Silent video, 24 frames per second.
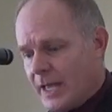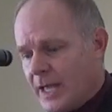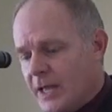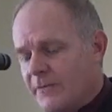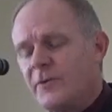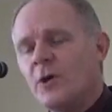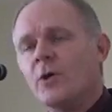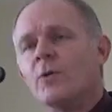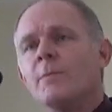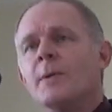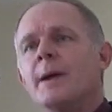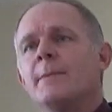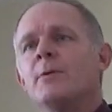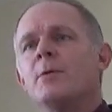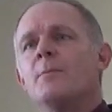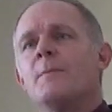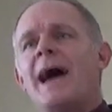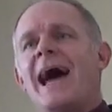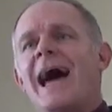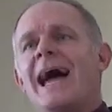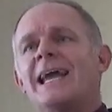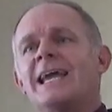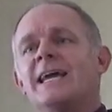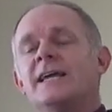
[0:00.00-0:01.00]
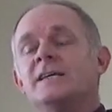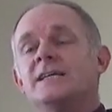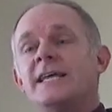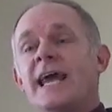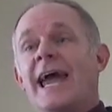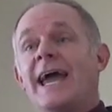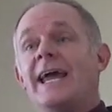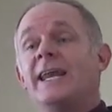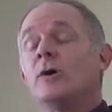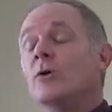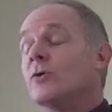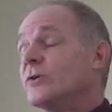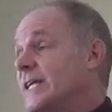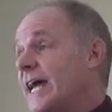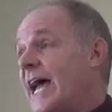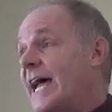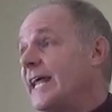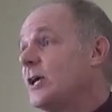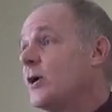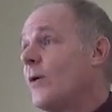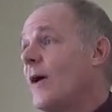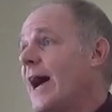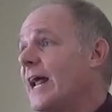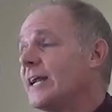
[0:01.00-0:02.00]
If you remember back in Daniel,
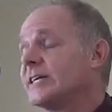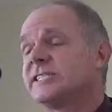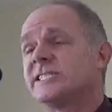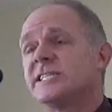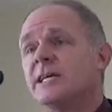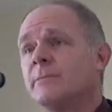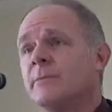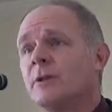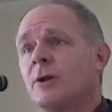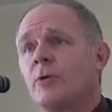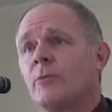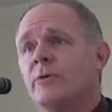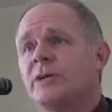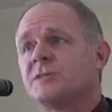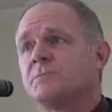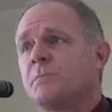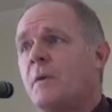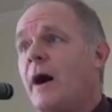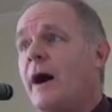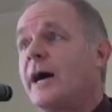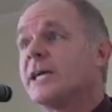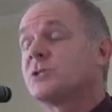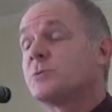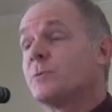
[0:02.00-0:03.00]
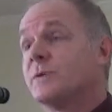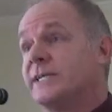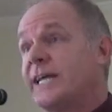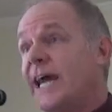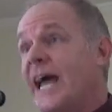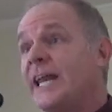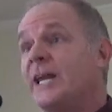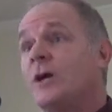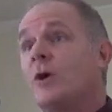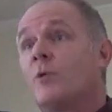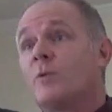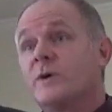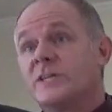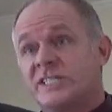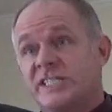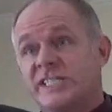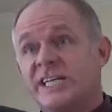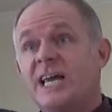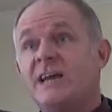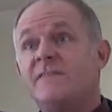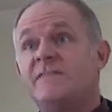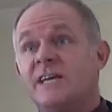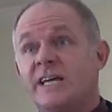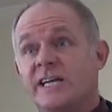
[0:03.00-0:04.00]
Daniel had a similar response. When Daniel
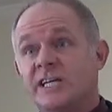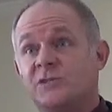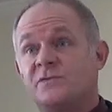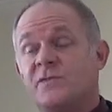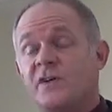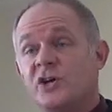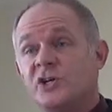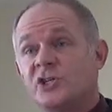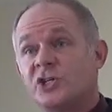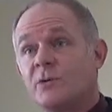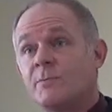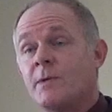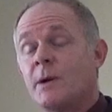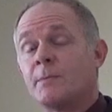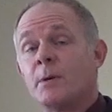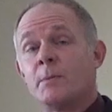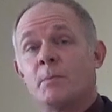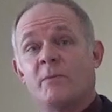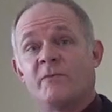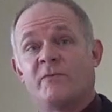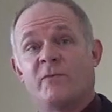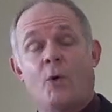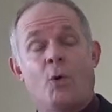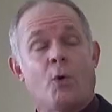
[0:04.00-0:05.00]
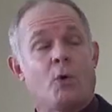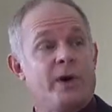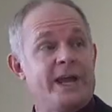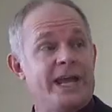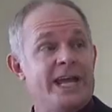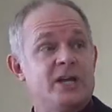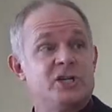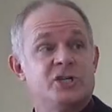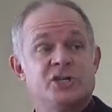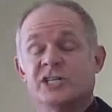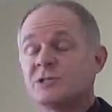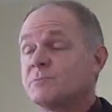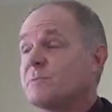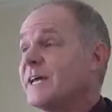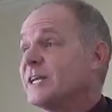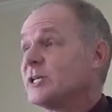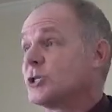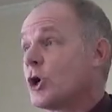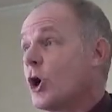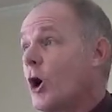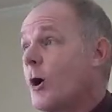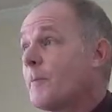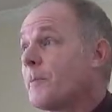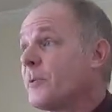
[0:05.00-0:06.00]
received his vision, remember before, he had just
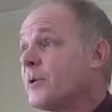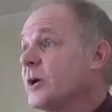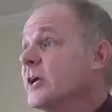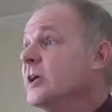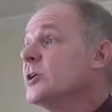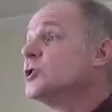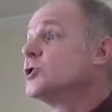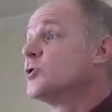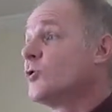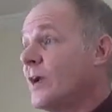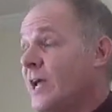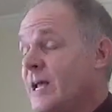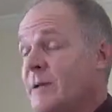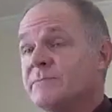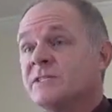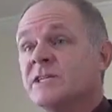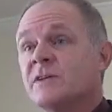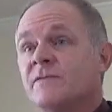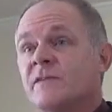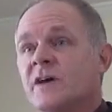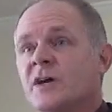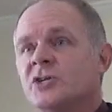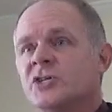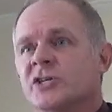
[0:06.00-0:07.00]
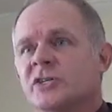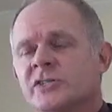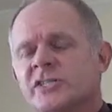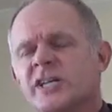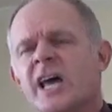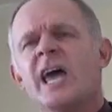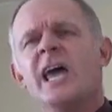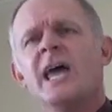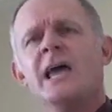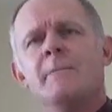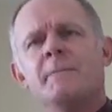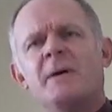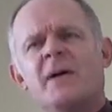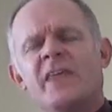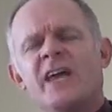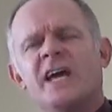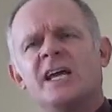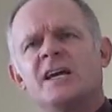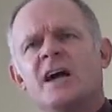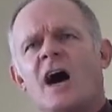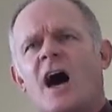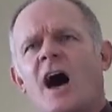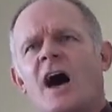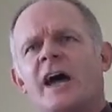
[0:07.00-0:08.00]
interpreted dreams and visions. But
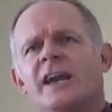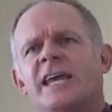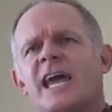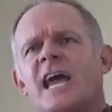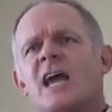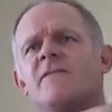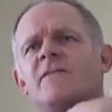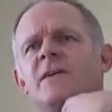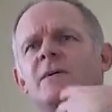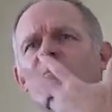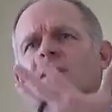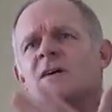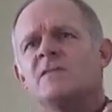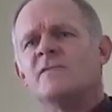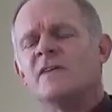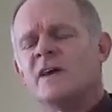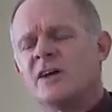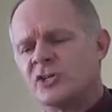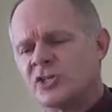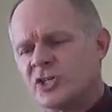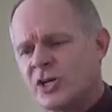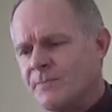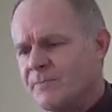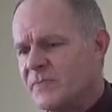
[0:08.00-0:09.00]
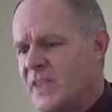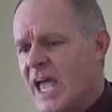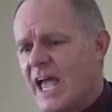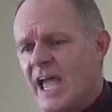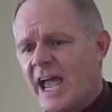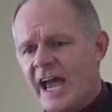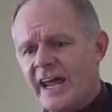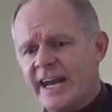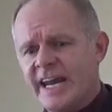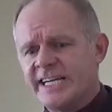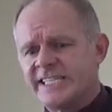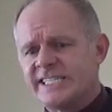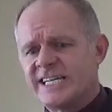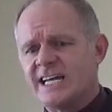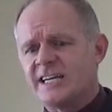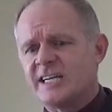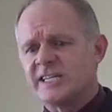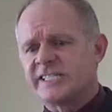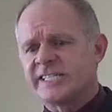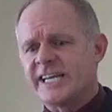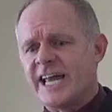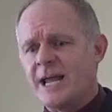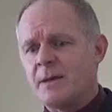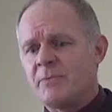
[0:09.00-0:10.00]
then God gave him a vision, and he said
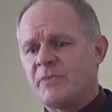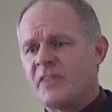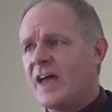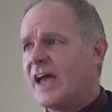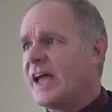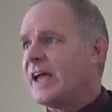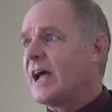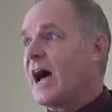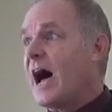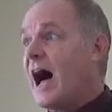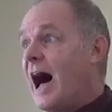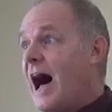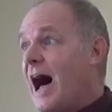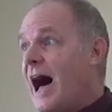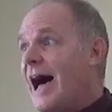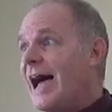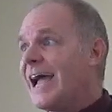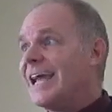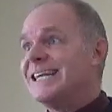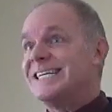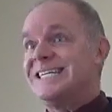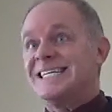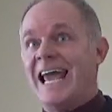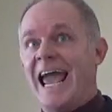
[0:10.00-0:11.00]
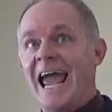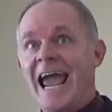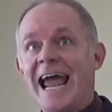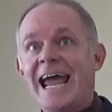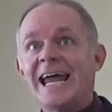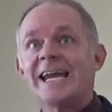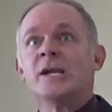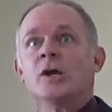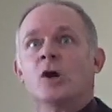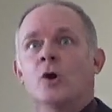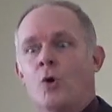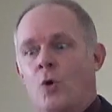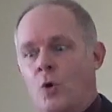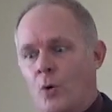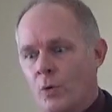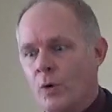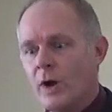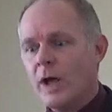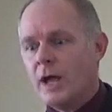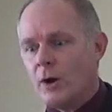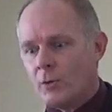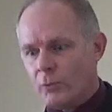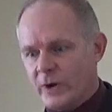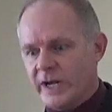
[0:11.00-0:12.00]
the same thing I, Daniel,
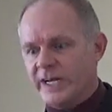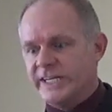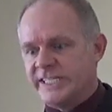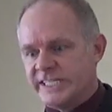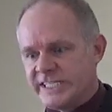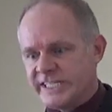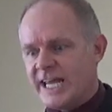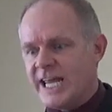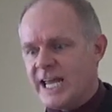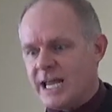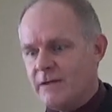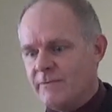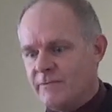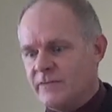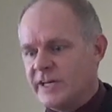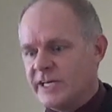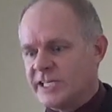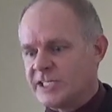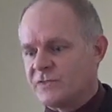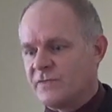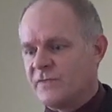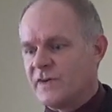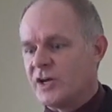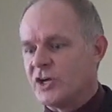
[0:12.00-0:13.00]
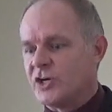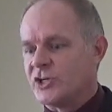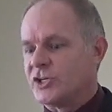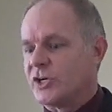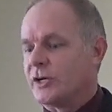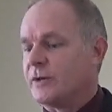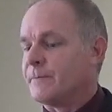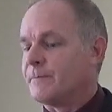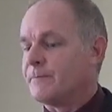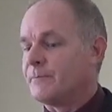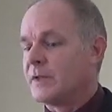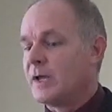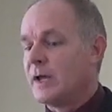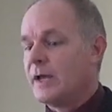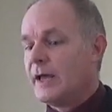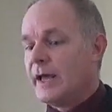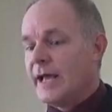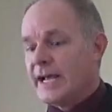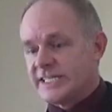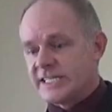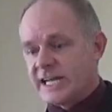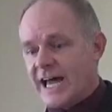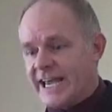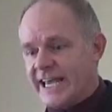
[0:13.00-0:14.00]
received this vision.
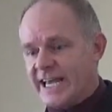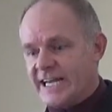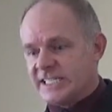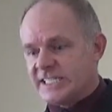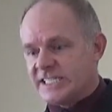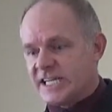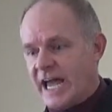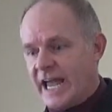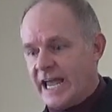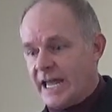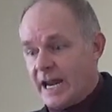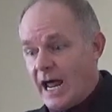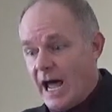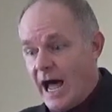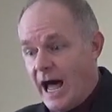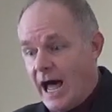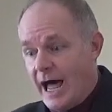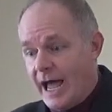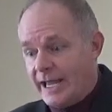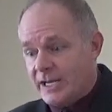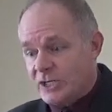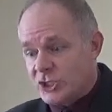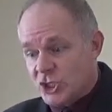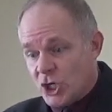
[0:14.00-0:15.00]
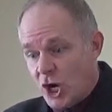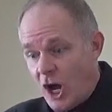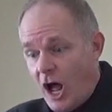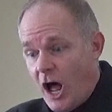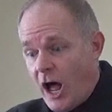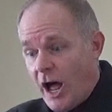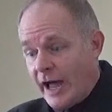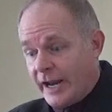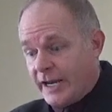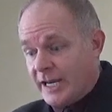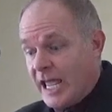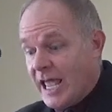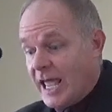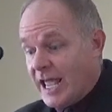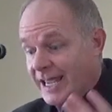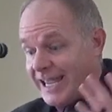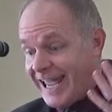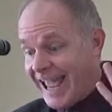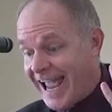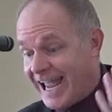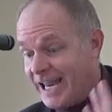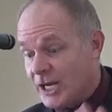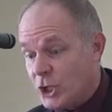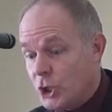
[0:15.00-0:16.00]
It's like he's saying, I, John,
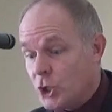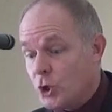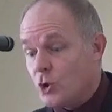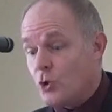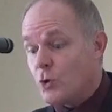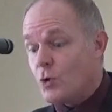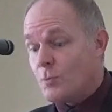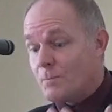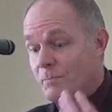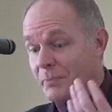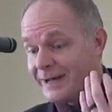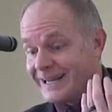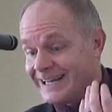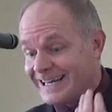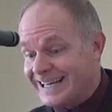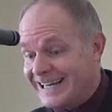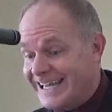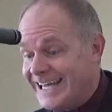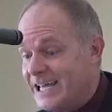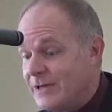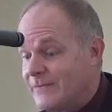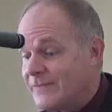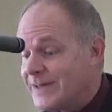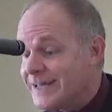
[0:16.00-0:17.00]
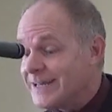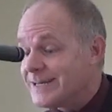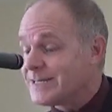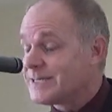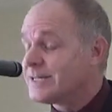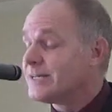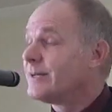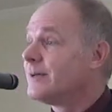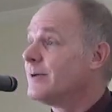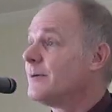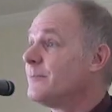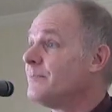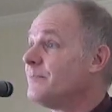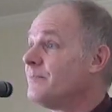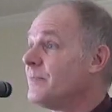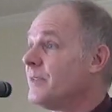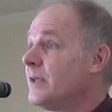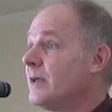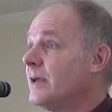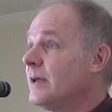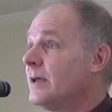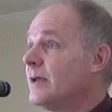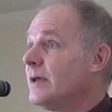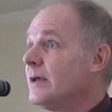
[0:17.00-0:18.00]
can you believe it?
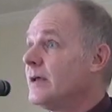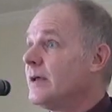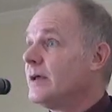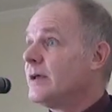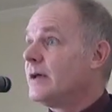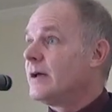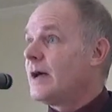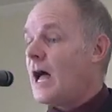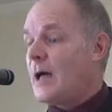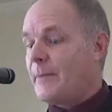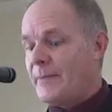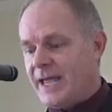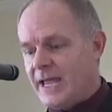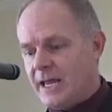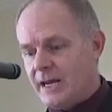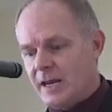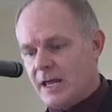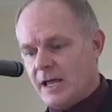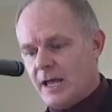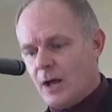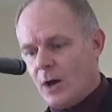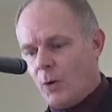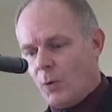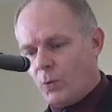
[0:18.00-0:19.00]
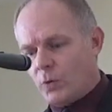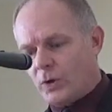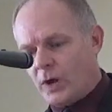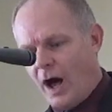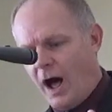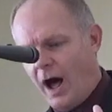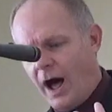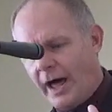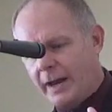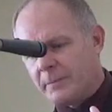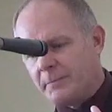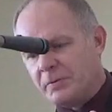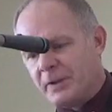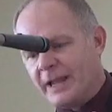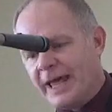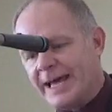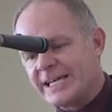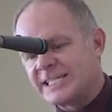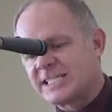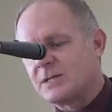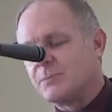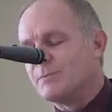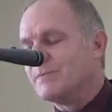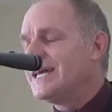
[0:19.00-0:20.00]
I mean, God
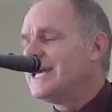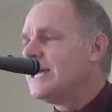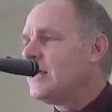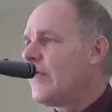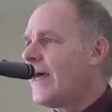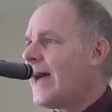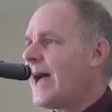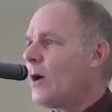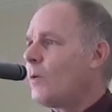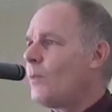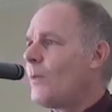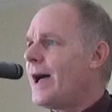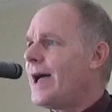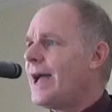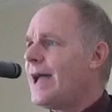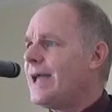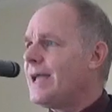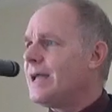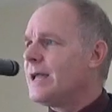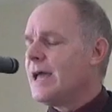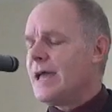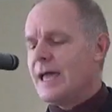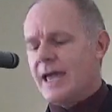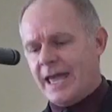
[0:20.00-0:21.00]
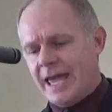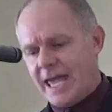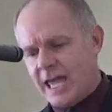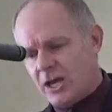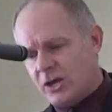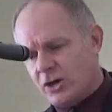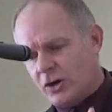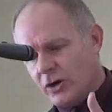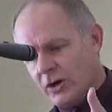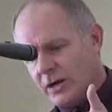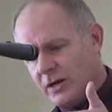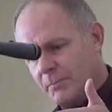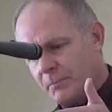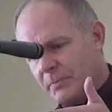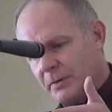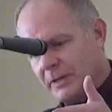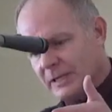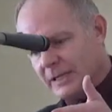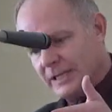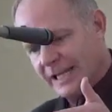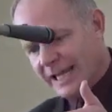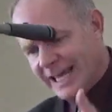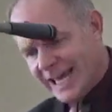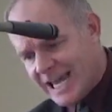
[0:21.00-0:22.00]
blessed me that way. He couldn't
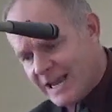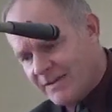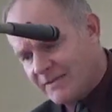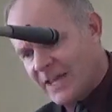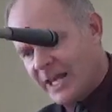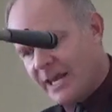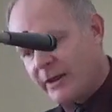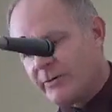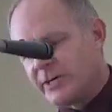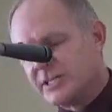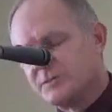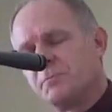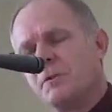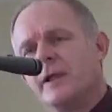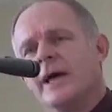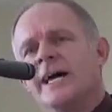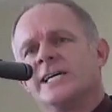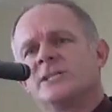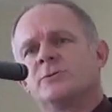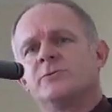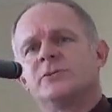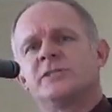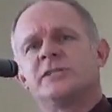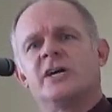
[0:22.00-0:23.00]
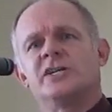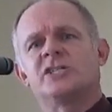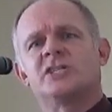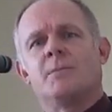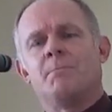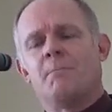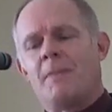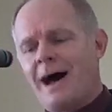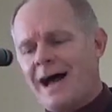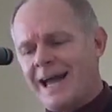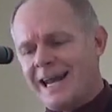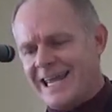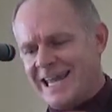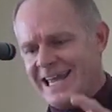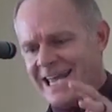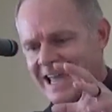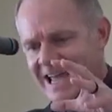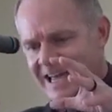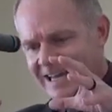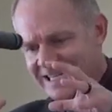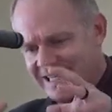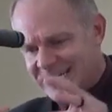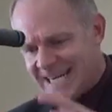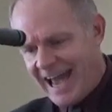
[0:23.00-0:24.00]
believe that he was blessed with such a mighty
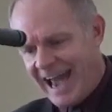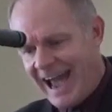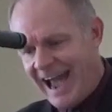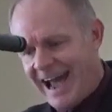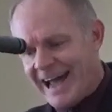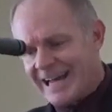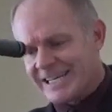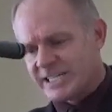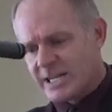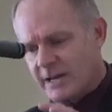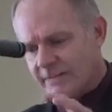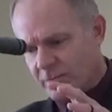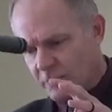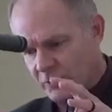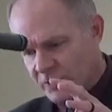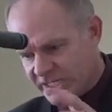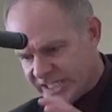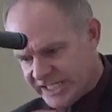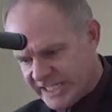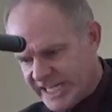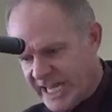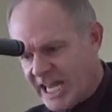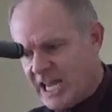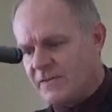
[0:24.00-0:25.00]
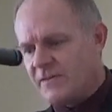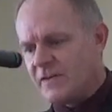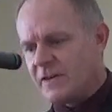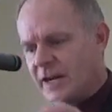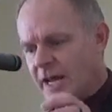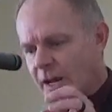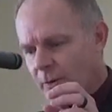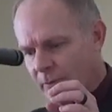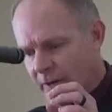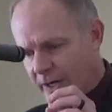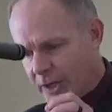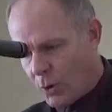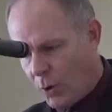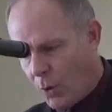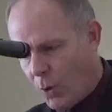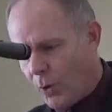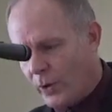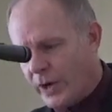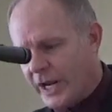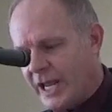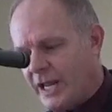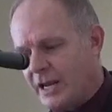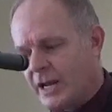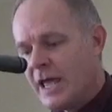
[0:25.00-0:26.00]
task of receiving and
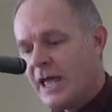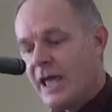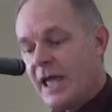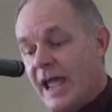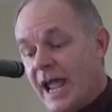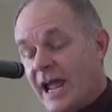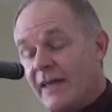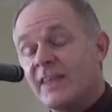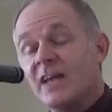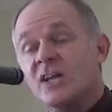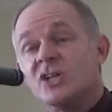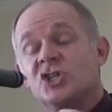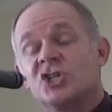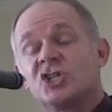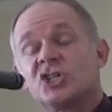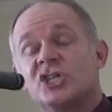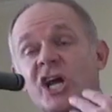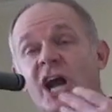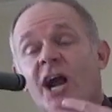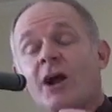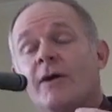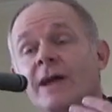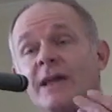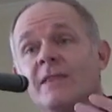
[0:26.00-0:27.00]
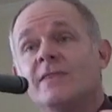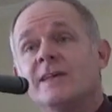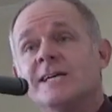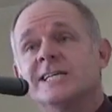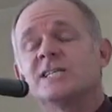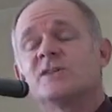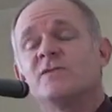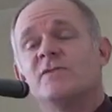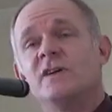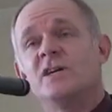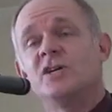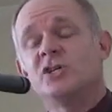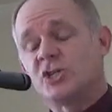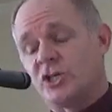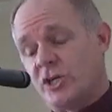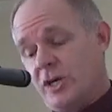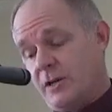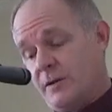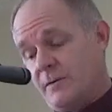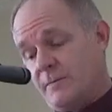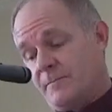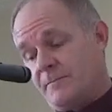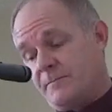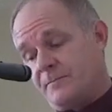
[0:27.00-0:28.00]
recording and then sharing this
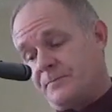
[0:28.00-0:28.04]
vision.